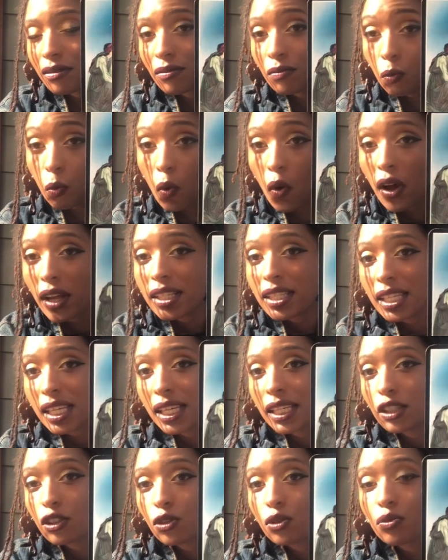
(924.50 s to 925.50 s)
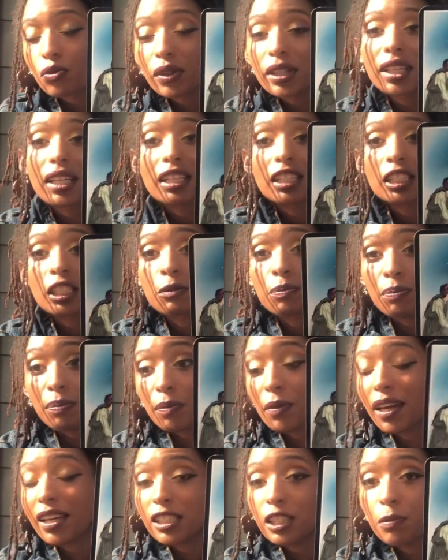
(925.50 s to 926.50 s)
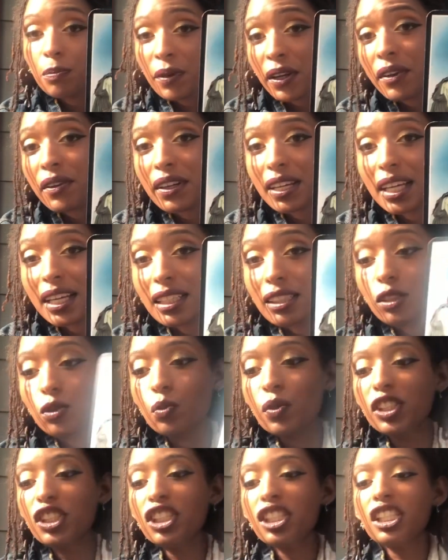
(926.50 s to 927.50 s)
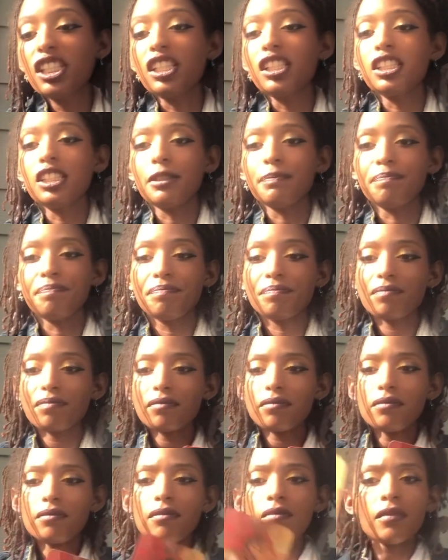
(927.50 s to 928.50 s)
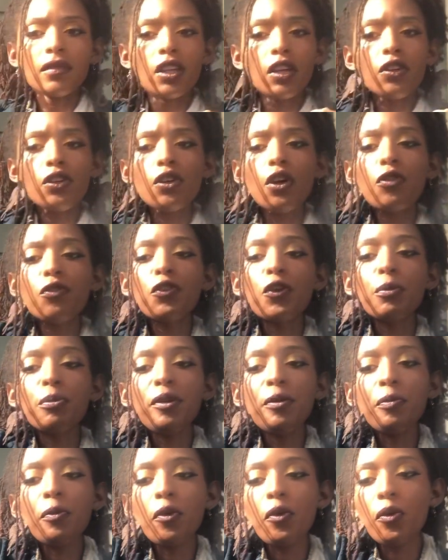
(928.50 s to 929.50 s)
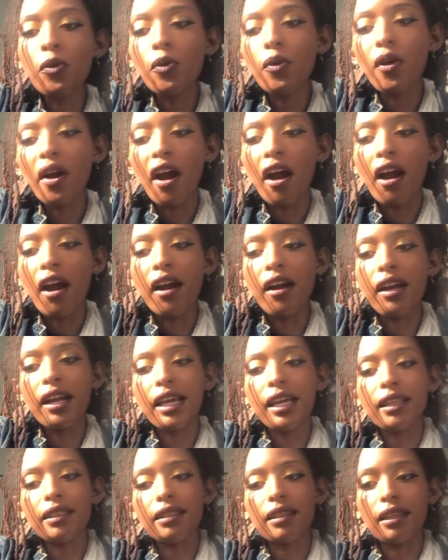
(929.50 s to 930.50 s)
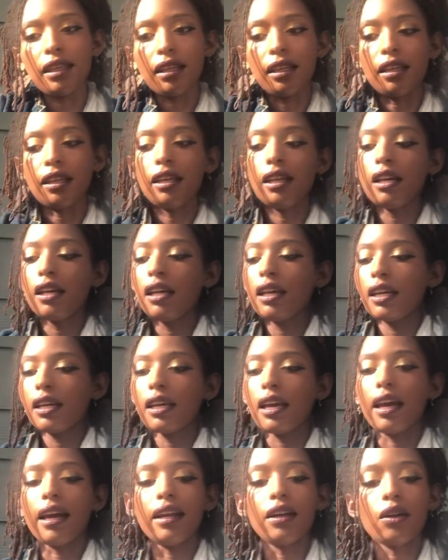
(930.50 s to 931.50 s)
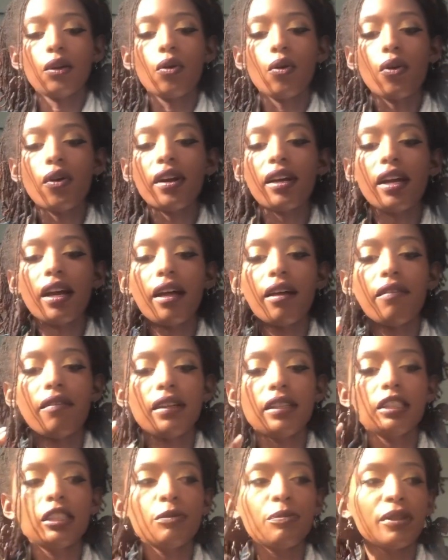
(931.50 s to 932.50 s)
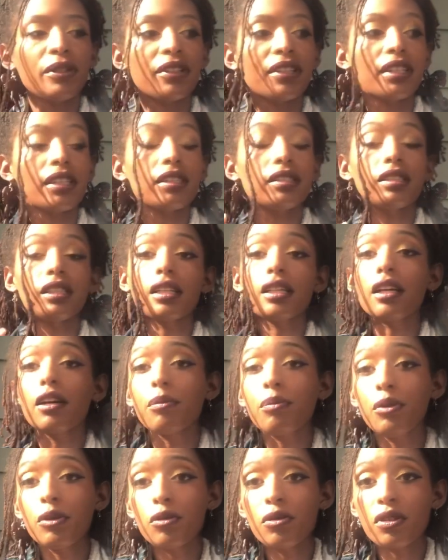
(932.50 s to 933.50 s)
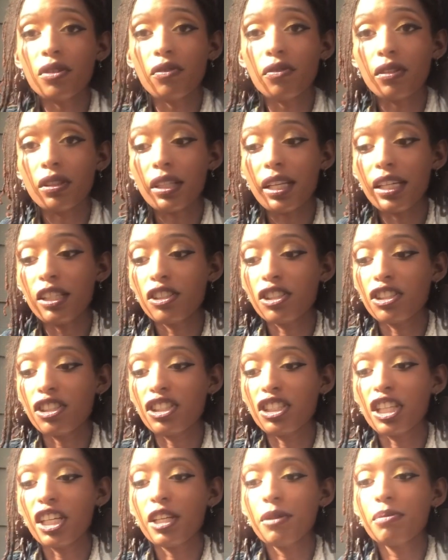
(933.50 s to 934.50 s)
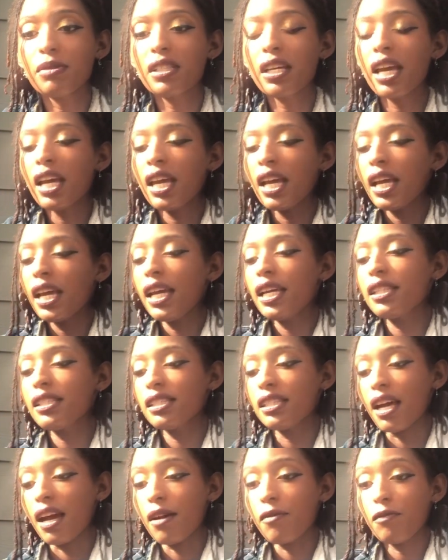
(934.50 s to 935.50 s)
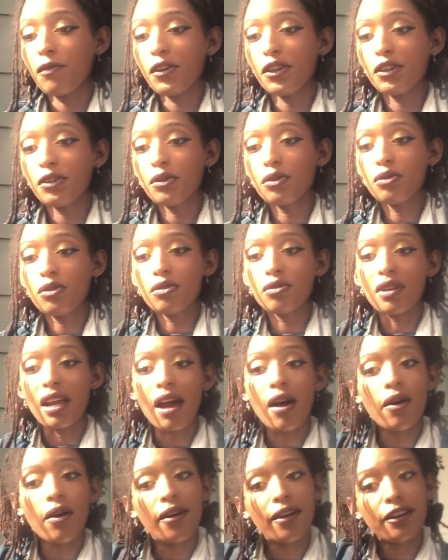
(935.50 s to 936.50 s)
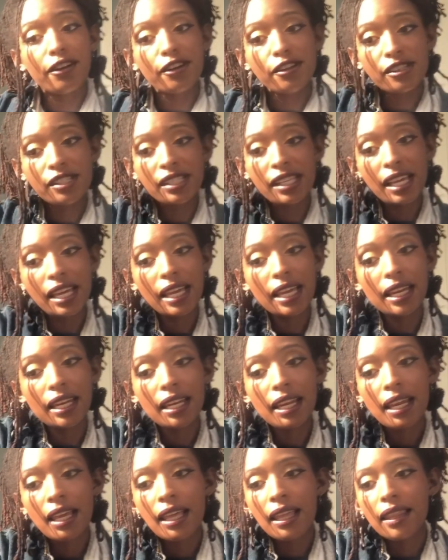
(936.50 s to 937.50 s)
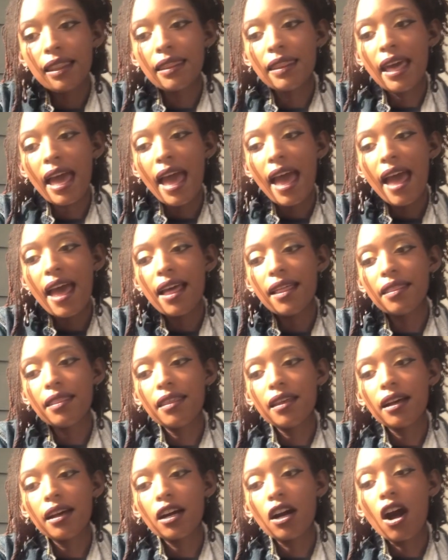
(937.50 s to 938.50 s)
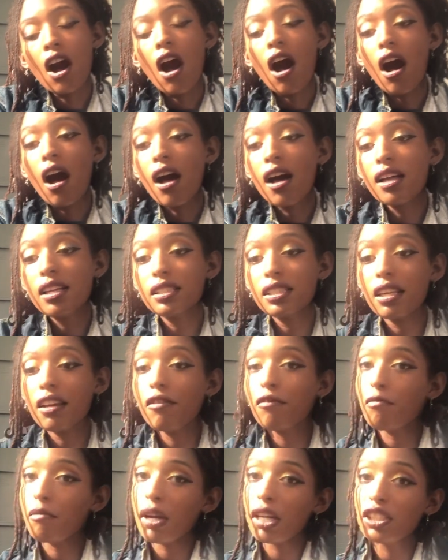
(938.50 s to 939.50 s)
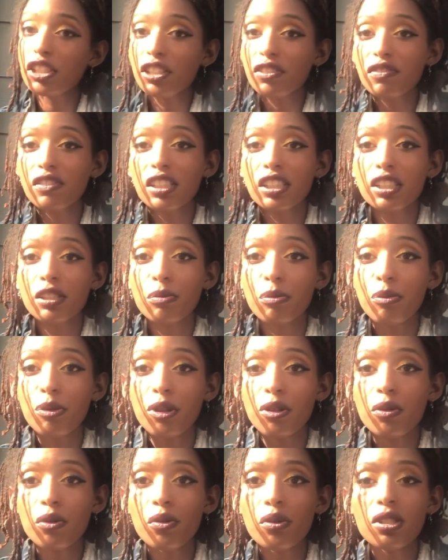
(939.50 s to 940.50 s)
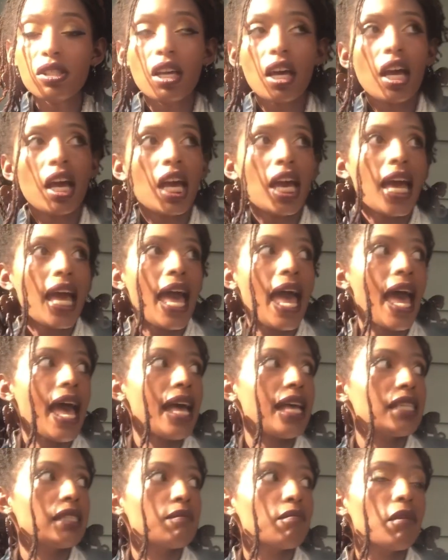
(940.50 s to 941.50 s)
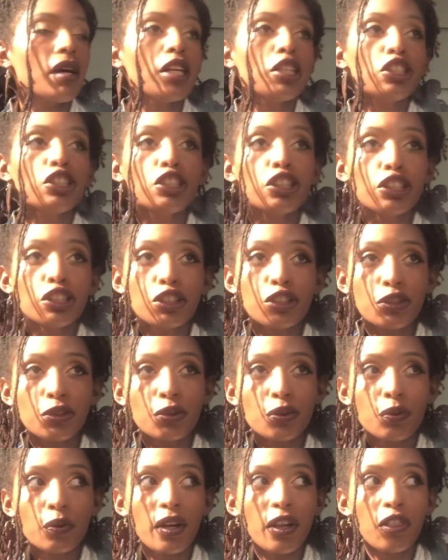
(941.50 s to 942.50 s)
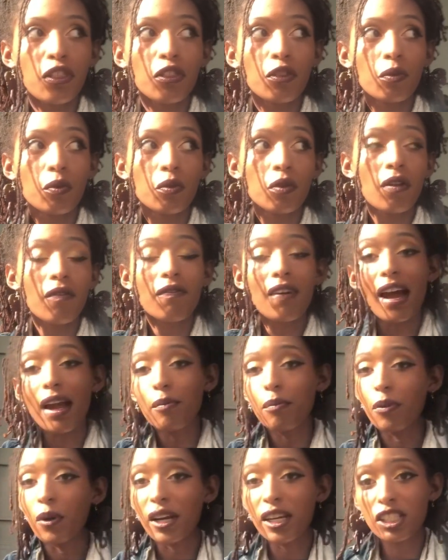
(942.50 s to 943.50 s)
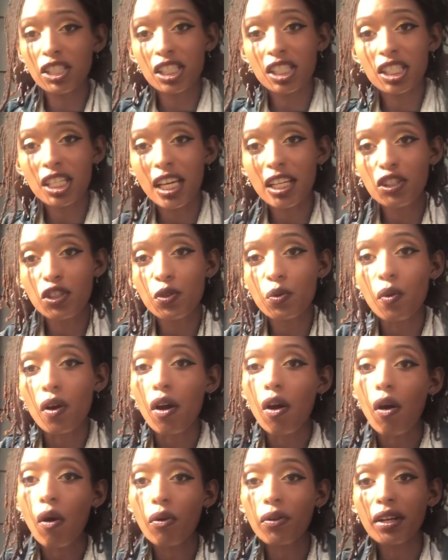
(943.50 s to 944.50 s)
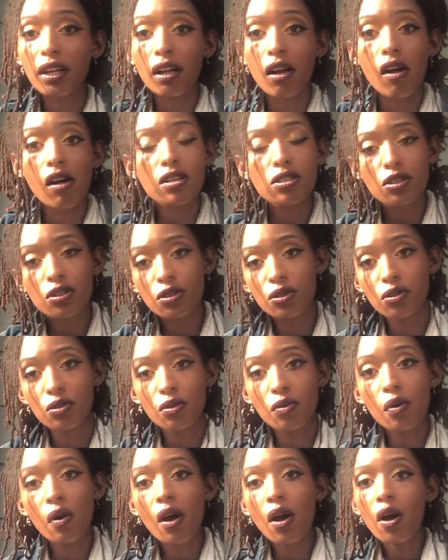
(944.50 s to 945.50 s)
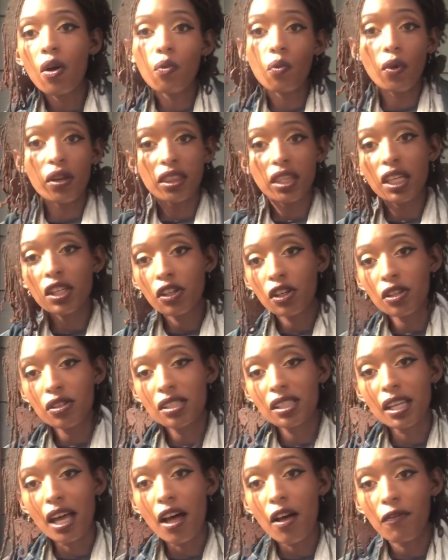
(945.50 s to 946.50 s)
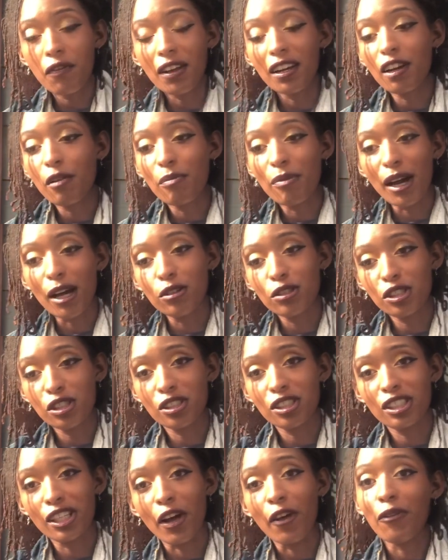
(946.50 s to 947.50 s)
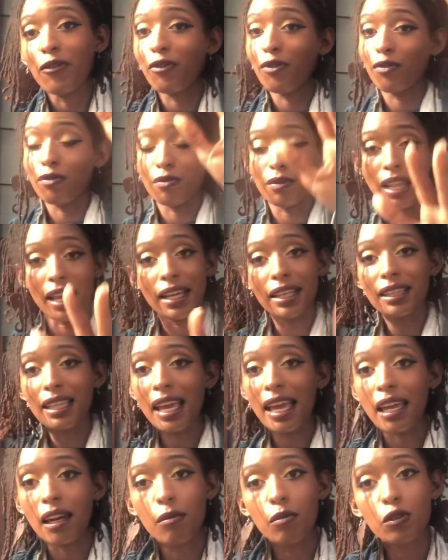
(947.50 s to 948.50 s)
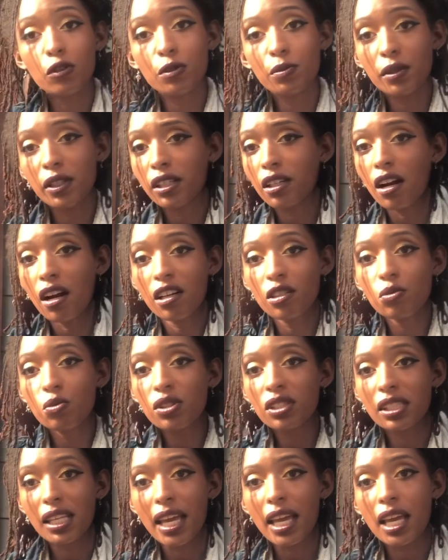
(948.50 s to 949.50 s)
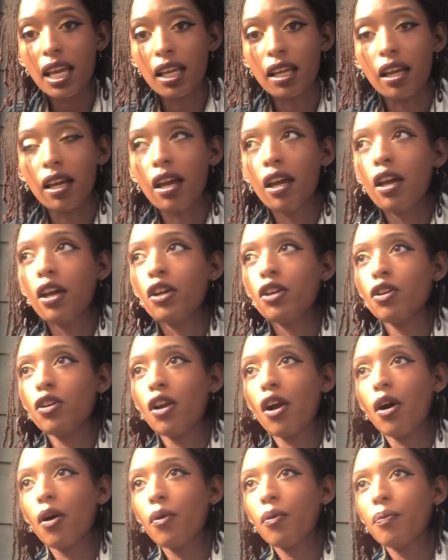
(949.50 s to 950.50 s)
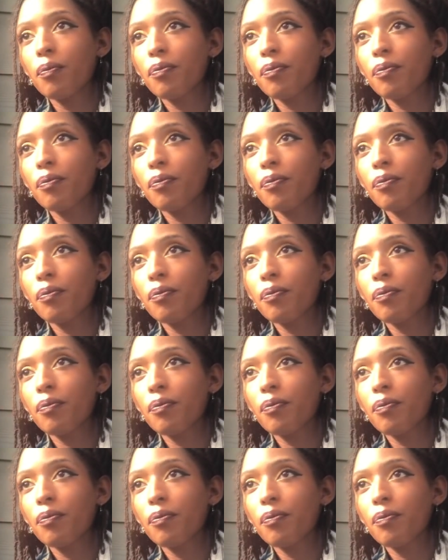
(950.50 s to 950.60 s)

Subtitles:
wanting to really experience, which is, you know, for people who are in the category of experiencing abusive relationships, it's time for you to now understand that the cause of much of this abuse has much to do with the vibration that you are holding on to within yourself and about yourself. Like the animal spirit cards were saying, you know,